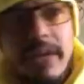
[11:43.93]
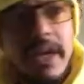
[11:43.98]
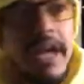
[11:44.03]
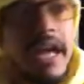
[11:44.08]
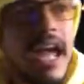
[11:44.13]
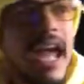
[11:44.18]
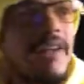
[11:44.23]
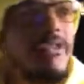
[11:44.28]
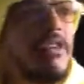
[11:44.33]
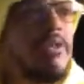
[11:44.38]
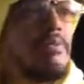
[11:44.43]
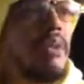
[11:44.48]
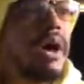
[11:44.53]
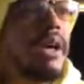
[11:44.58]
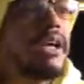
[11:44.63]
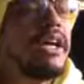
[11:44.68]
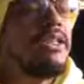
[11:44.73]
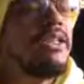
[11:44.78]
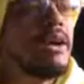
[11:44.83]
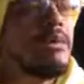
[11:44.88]
Okay,
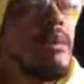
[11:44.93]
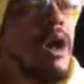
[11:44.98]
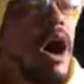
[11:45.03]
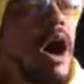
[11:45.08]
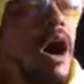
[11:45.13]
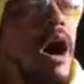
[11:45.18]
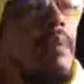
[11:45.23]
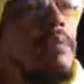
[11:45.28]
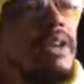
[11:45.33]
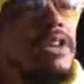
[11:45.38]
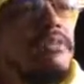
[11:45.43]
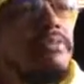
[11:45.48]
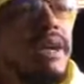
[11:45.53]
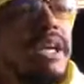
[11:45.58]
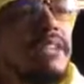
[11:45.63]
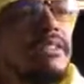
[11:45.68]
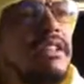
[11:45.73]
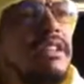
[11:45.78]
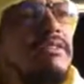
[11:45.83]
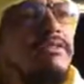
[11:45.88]
everybody and their mom is
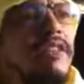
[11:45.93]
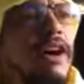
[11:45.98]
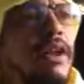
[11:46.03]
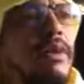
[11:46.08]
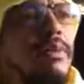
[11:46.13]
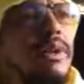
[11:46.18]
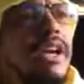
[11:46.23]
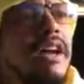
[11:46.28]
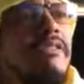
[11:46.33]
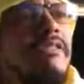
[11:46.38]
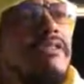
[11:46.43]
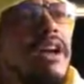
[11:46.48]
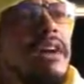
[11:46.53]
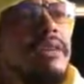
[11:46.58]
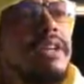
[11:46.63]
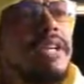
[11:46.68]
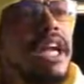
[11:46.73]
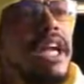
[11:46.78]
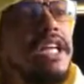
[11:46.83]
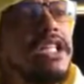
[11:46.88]
basically following a
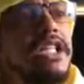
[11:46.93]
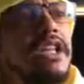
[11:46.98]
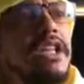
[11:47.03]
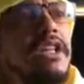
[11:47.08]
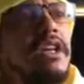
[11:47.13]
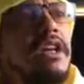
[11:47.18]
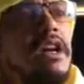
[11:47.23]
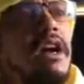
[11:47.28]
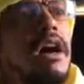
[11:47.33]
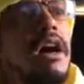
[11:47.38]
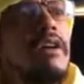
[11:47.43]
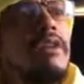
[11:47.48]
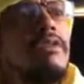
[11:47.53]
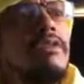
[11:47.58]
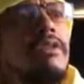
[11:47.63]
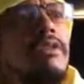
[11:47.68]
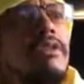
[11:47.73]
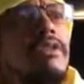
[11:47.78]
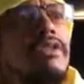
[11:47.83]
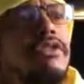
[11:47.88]
variation
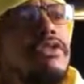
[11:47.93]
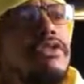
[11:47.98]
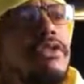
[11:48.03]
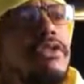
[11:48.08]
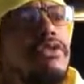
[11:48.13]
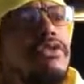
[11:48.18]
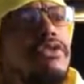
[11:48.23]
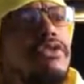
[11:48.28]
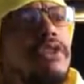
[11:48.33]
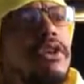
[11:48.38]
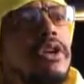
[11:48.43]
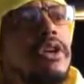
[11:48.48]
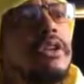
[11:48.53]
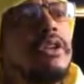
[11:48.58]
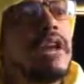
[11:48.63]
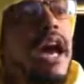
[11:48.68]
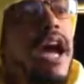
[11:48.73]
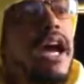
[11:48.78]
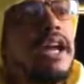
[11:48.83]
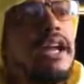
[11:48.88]
of Zeus,
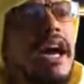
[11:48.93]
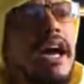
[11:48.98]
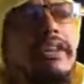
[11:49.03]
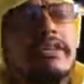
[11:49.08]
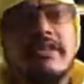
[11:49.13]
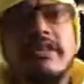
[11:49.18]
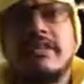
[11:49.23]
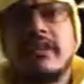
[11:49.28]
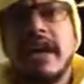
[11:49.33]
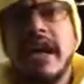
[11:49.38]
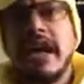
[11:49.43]
Dionysus,